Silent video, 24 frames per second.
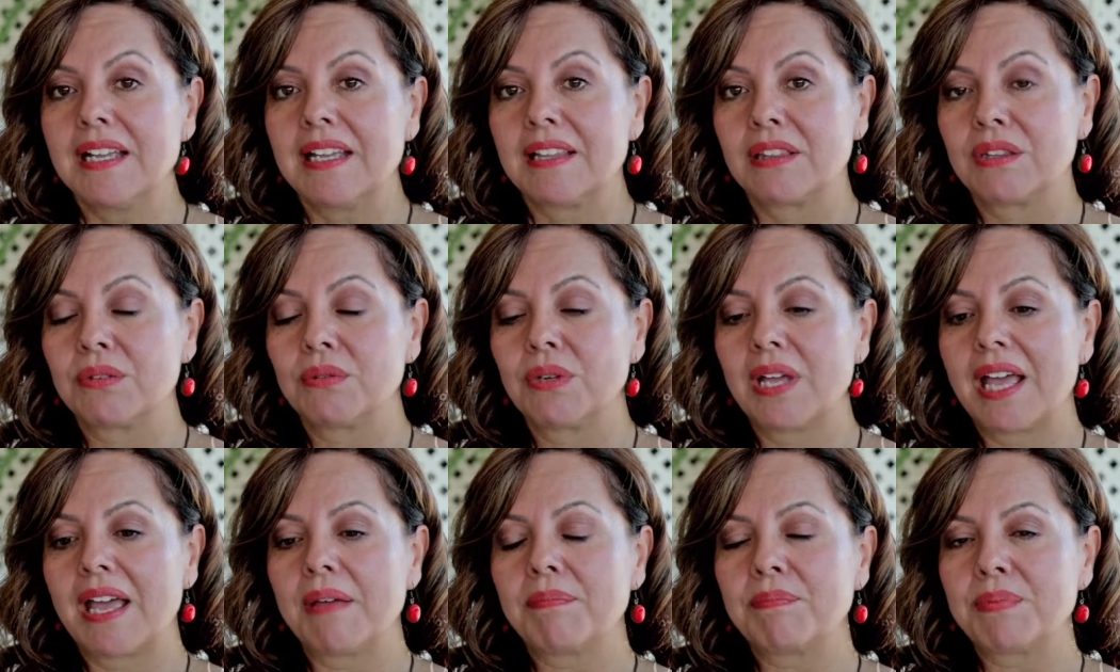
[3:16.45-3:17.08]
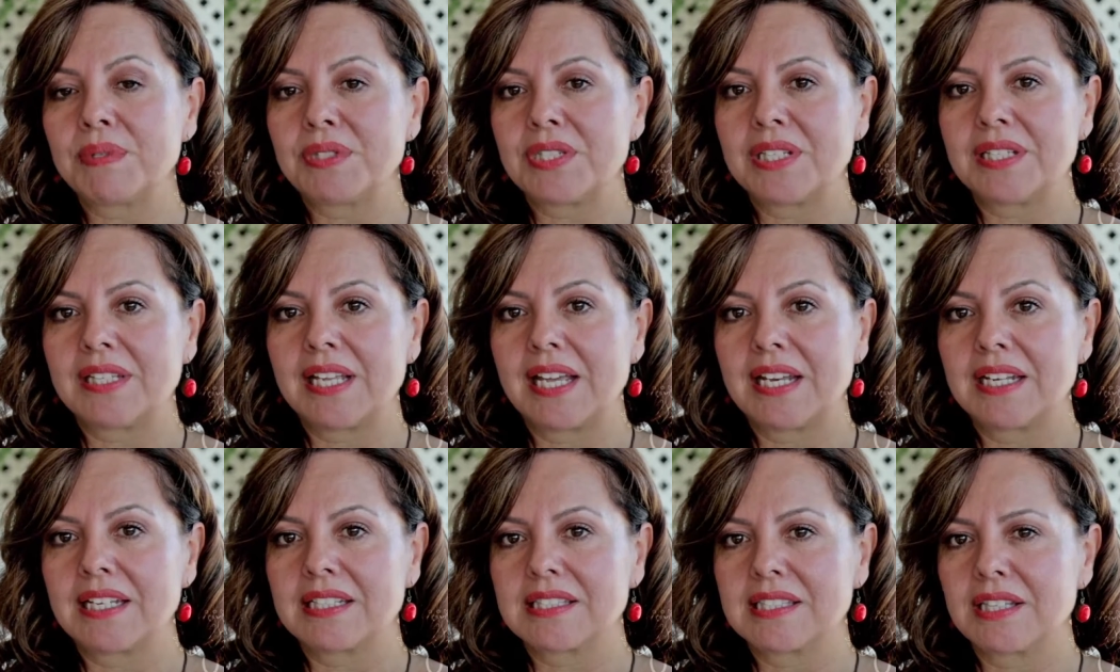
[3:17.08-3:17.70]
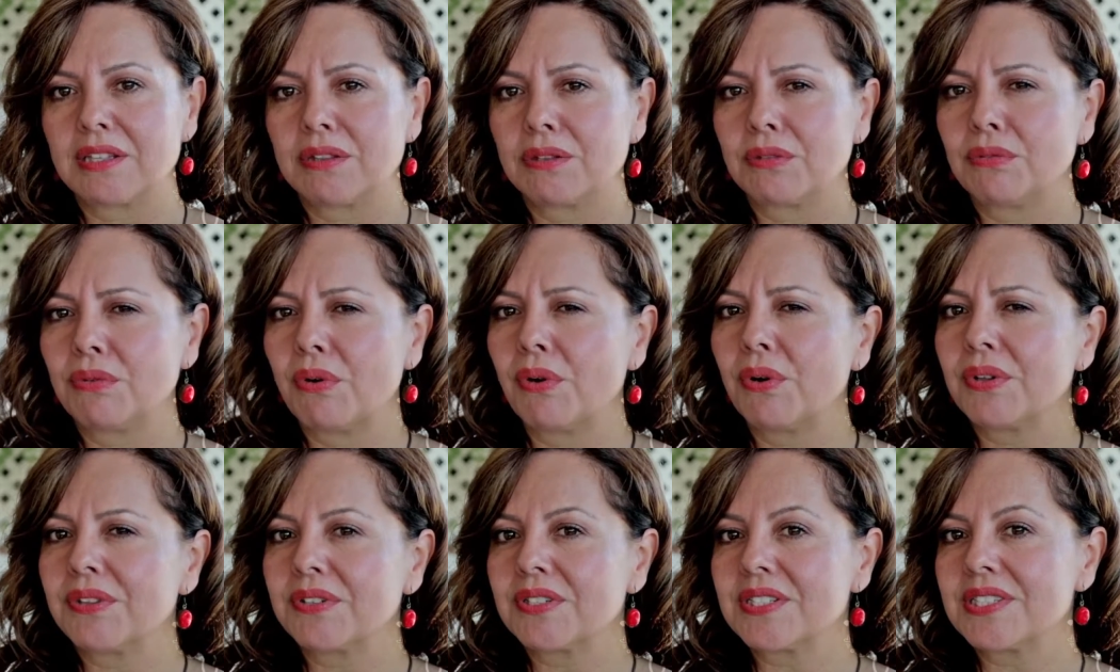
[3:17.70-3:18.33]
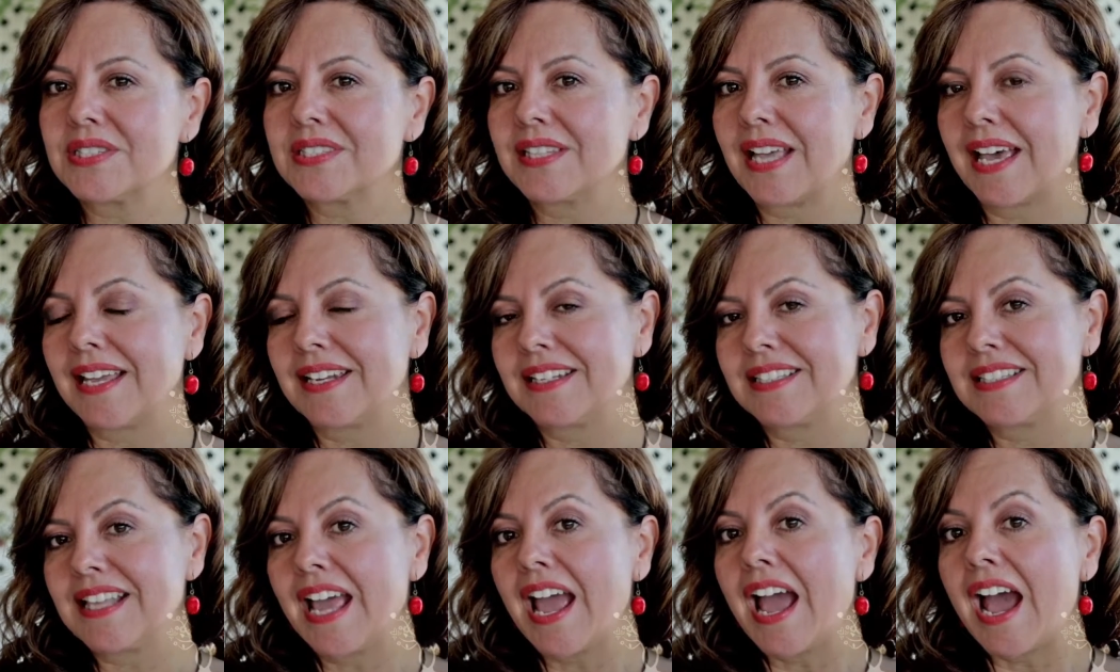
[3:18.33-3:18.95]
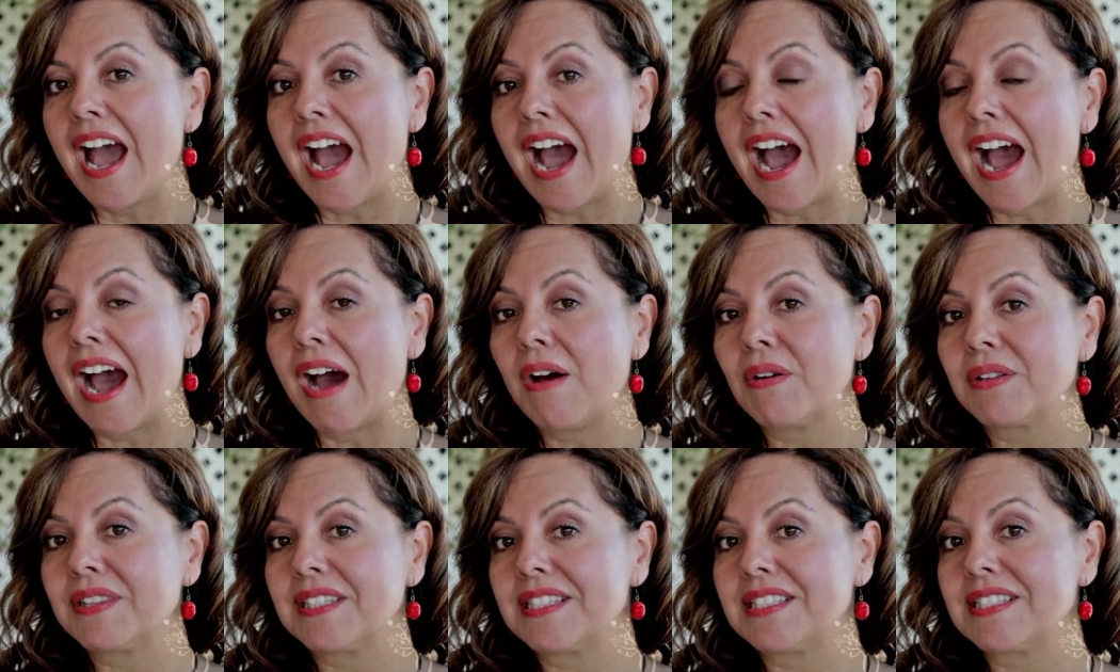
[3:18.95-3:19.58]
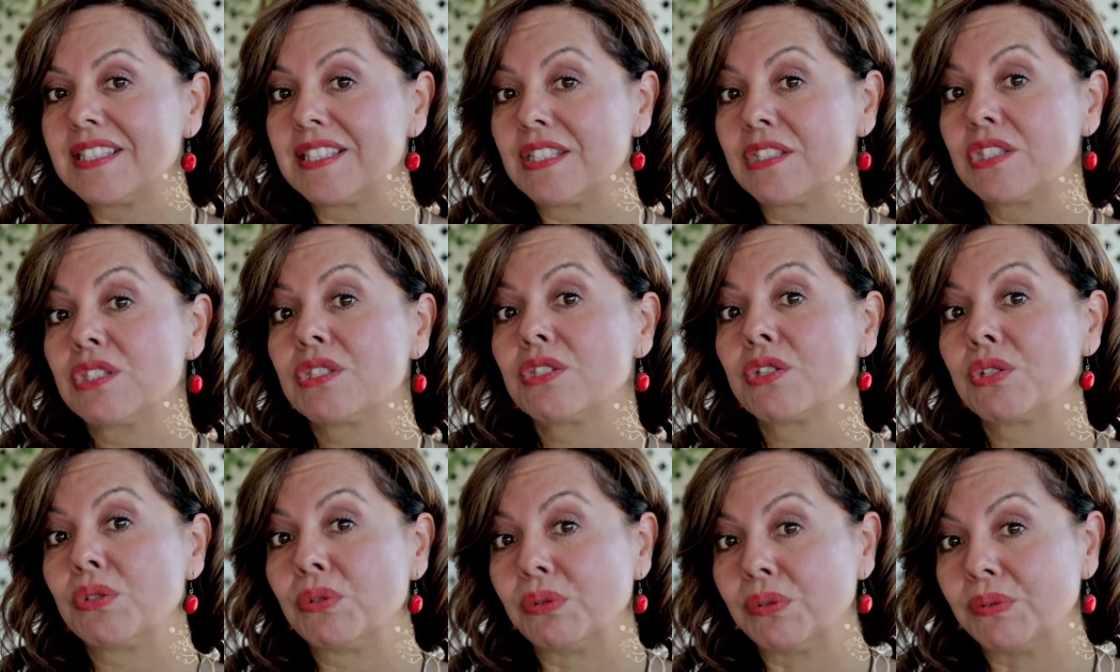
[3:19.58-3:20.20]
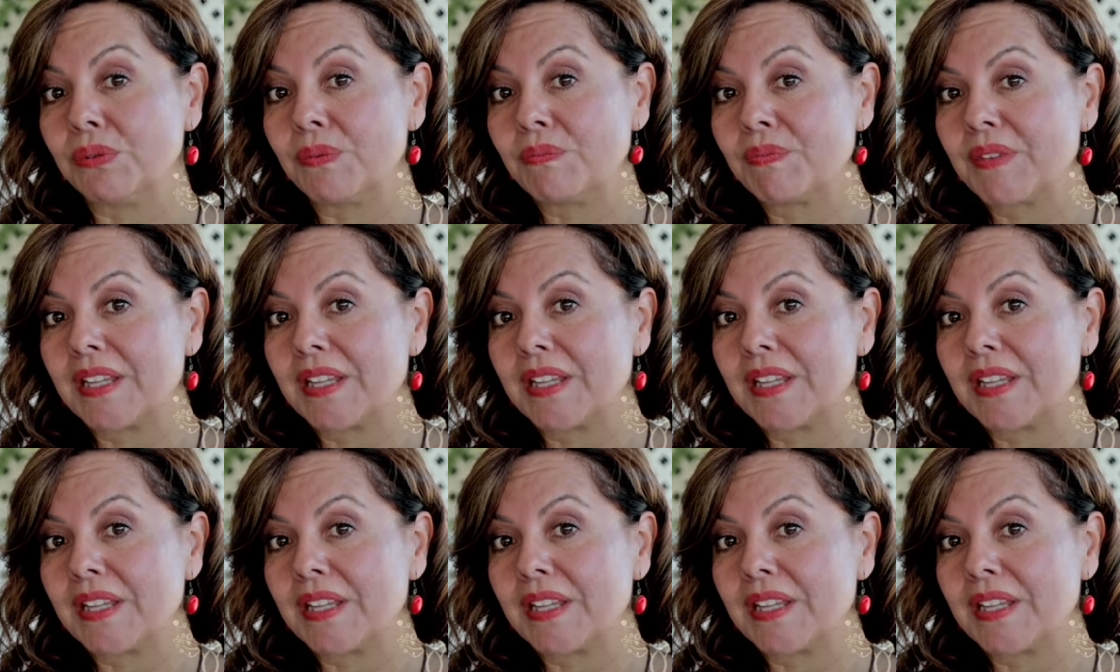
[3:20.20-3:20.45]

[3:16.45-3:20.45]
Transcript: through epigenetics and through other studies how this is true.